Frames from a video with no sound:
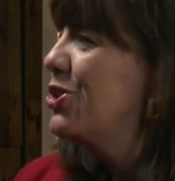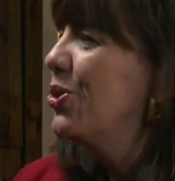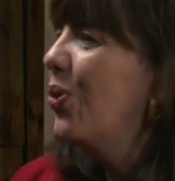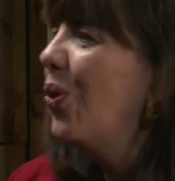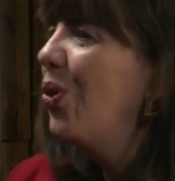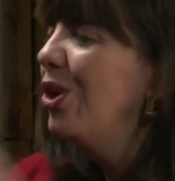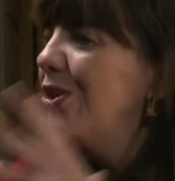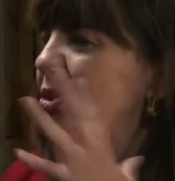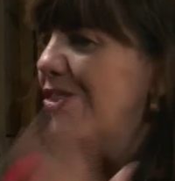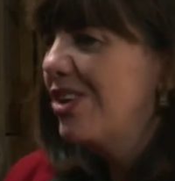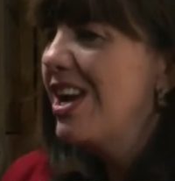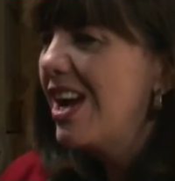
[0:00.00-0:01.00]
to all
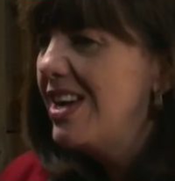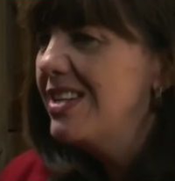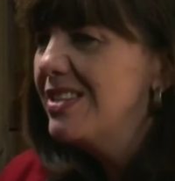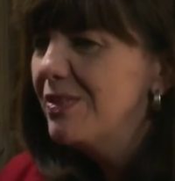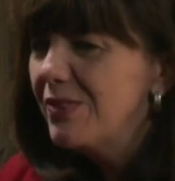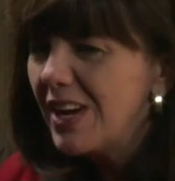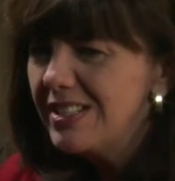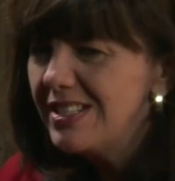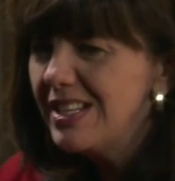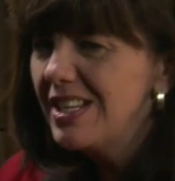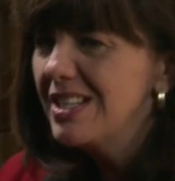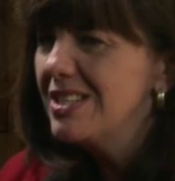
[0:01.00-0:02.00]
your creative
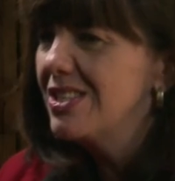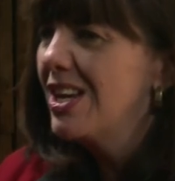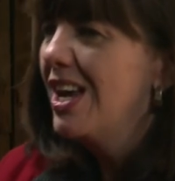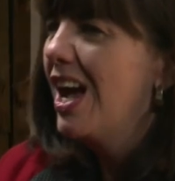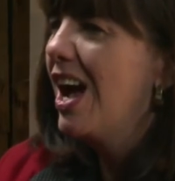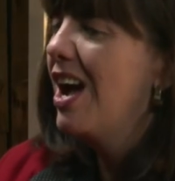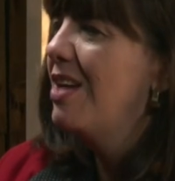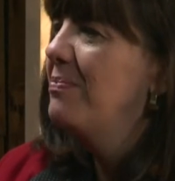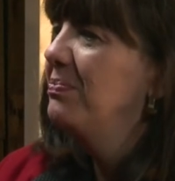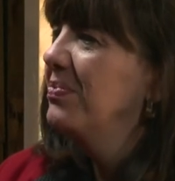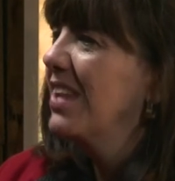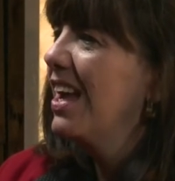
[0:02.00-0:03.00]
ideas.
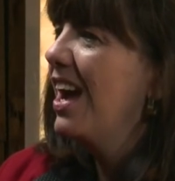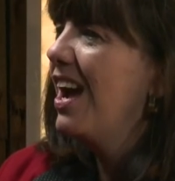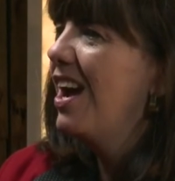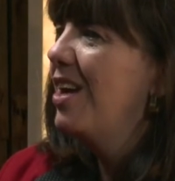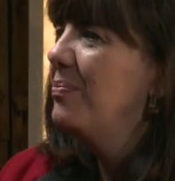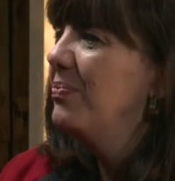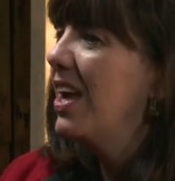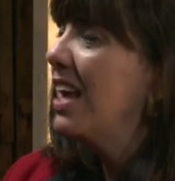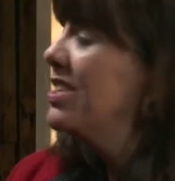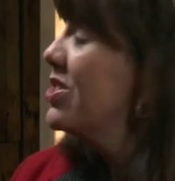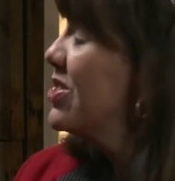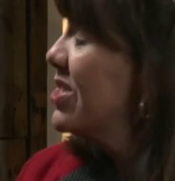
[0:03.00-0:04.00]
Um, um,
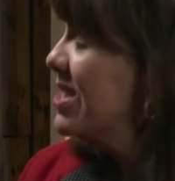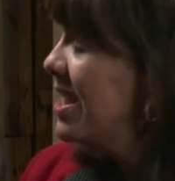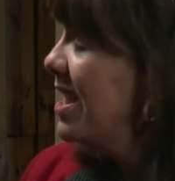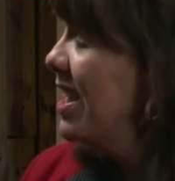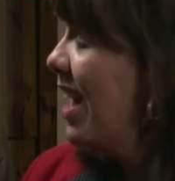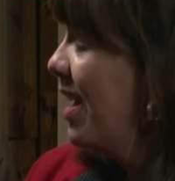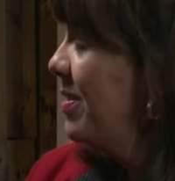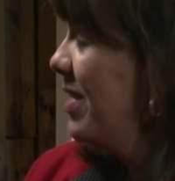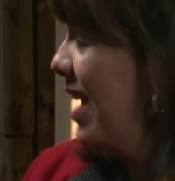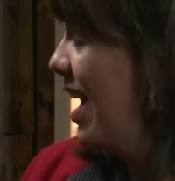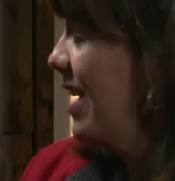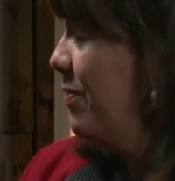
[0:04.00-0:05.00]
and to see
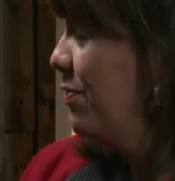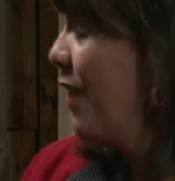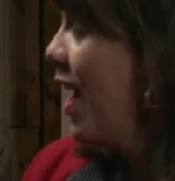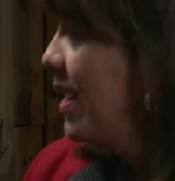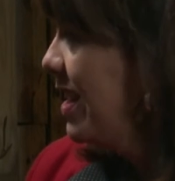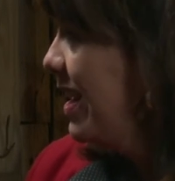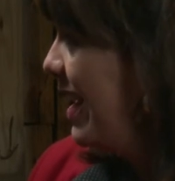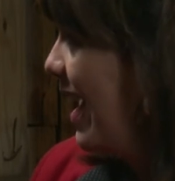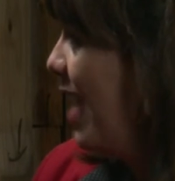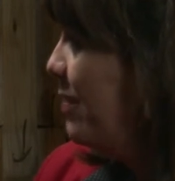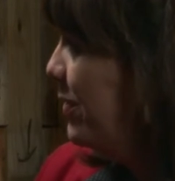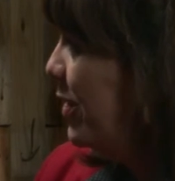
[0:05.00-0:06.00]
and, and finally
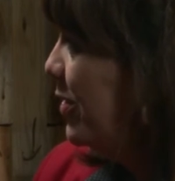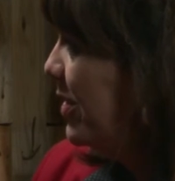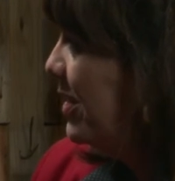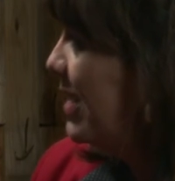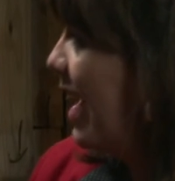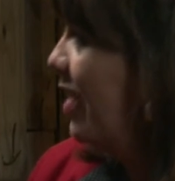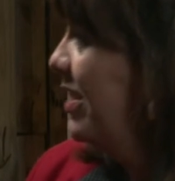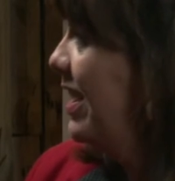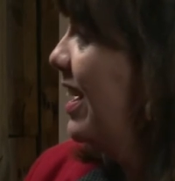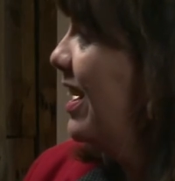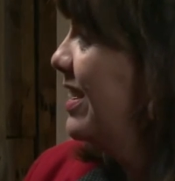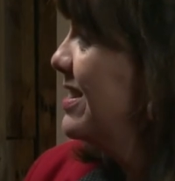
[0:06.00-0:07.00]
have you down
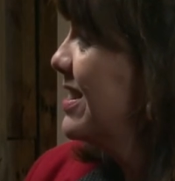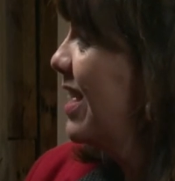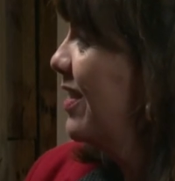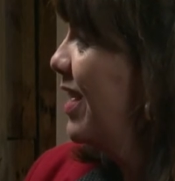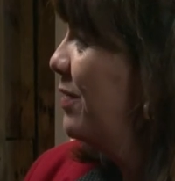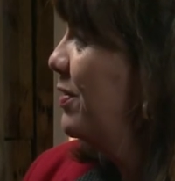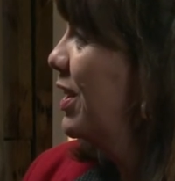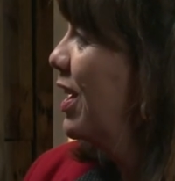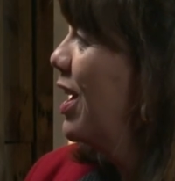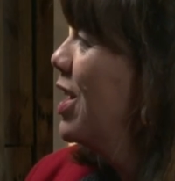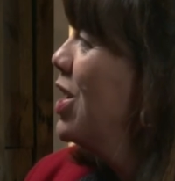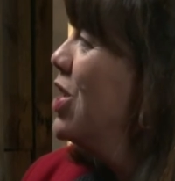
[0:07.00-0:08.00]
here in South
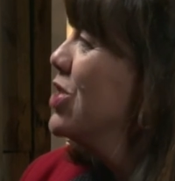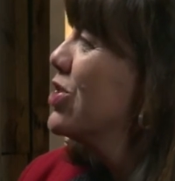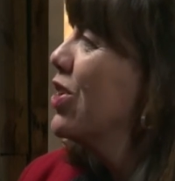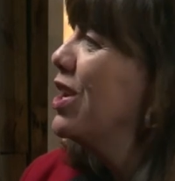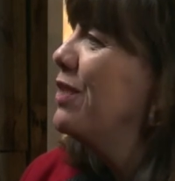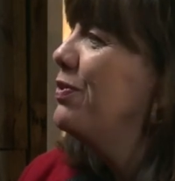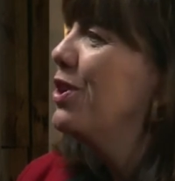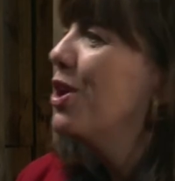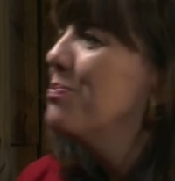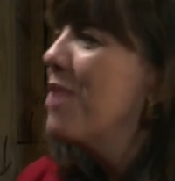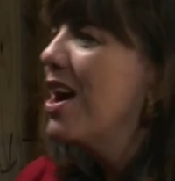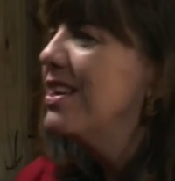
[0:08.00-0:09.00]
Africa. So, if you
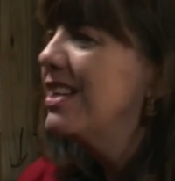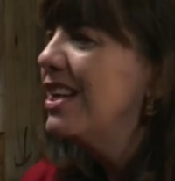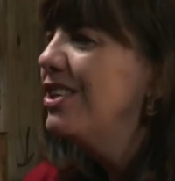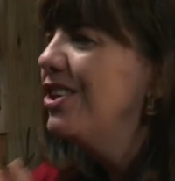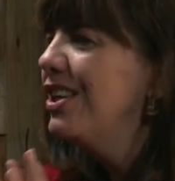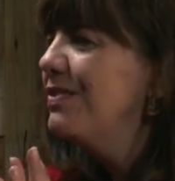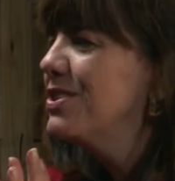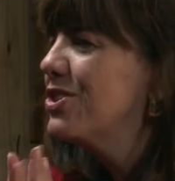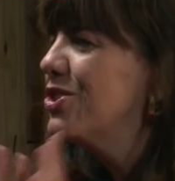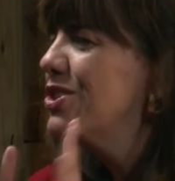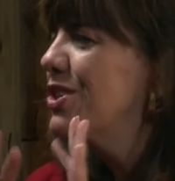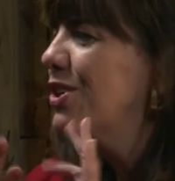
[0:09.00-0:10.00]
don't mind, can you give us
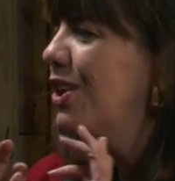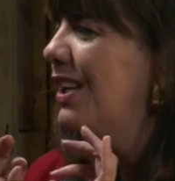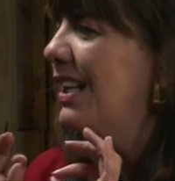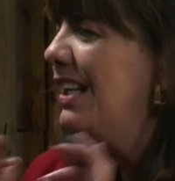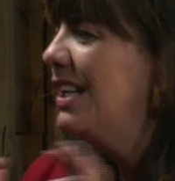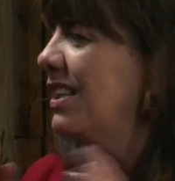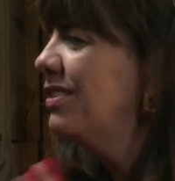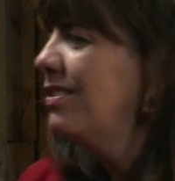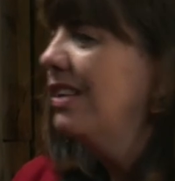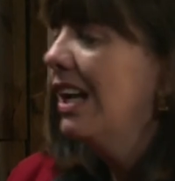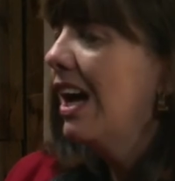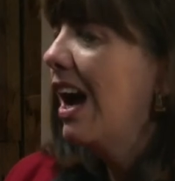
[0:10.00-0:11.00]
just a
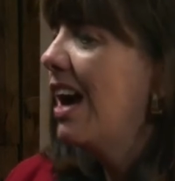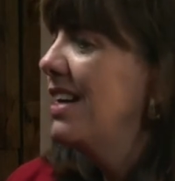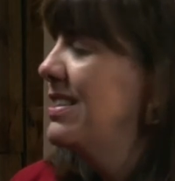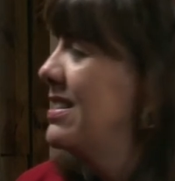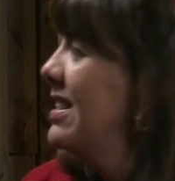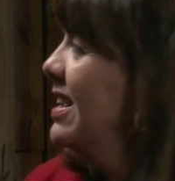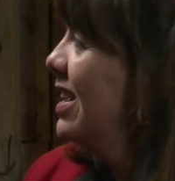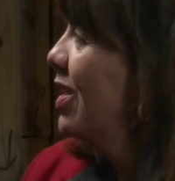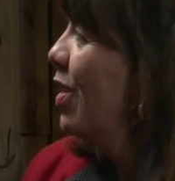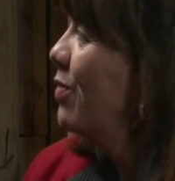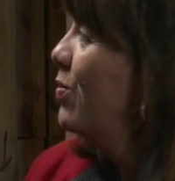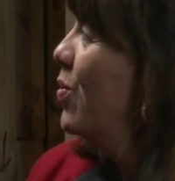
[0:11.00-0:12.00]
little
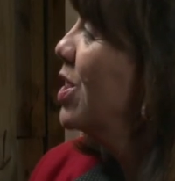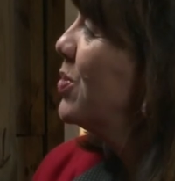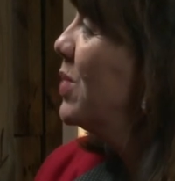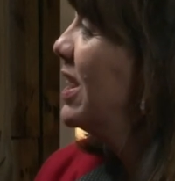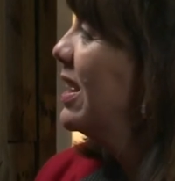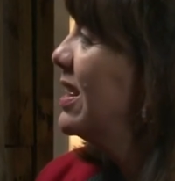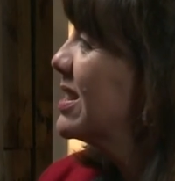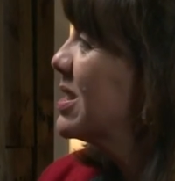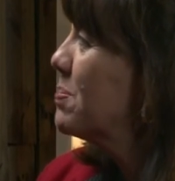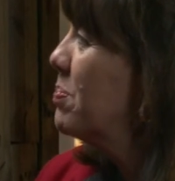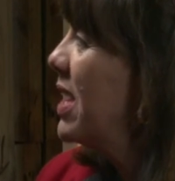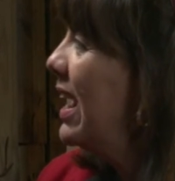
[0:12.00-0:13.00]
idea of what we can
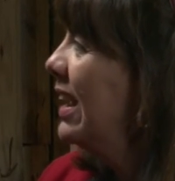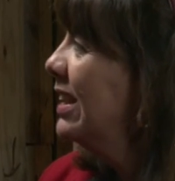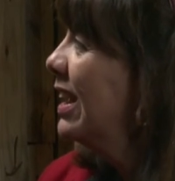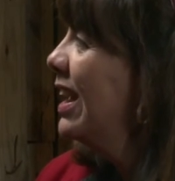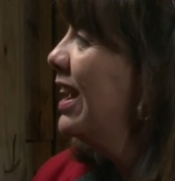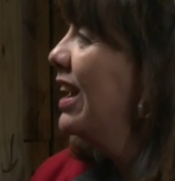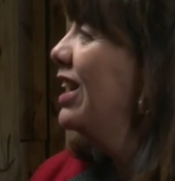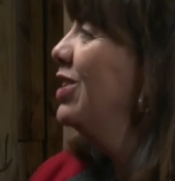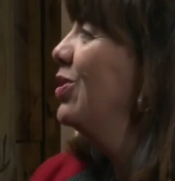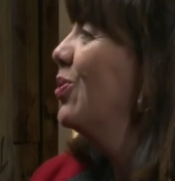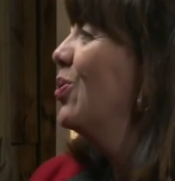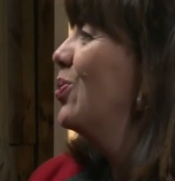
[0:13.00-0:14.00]
expect
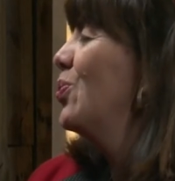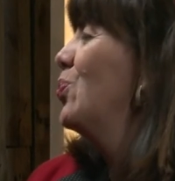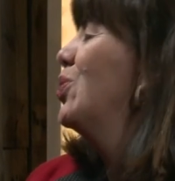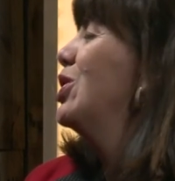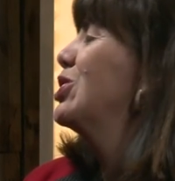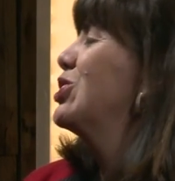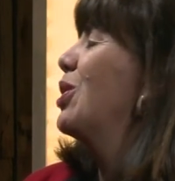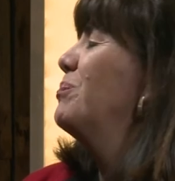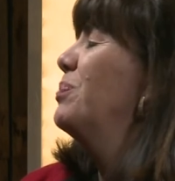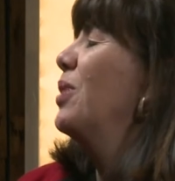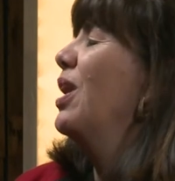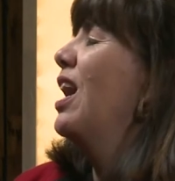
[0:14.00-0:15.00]
in your
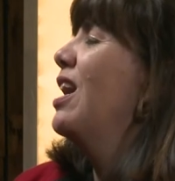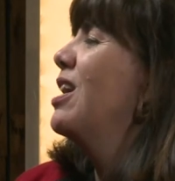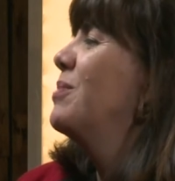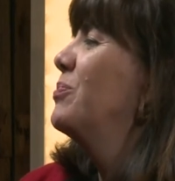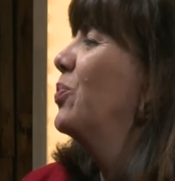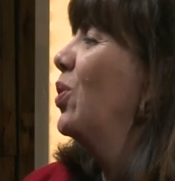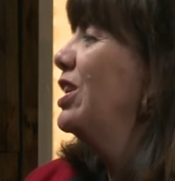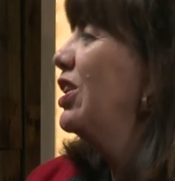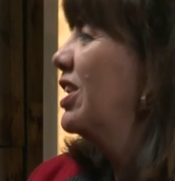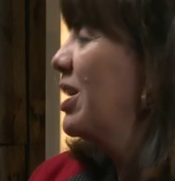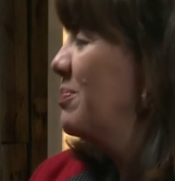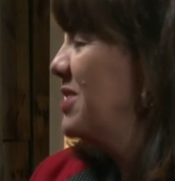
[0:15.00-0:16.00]
workshop um, when
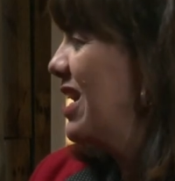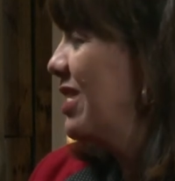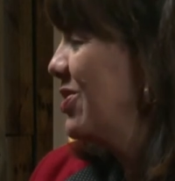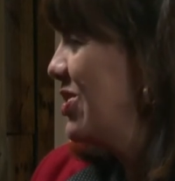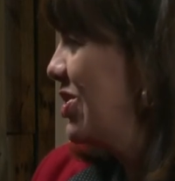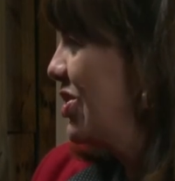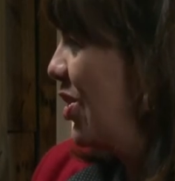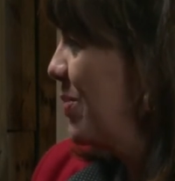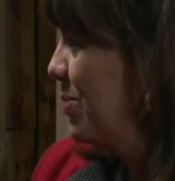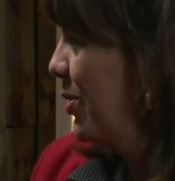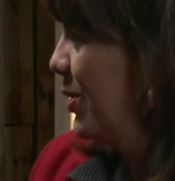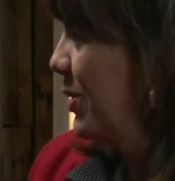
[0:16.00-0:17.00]
you come down to
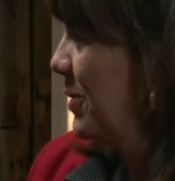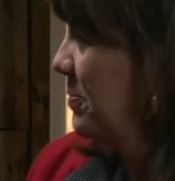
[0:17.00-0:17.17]
Joburg?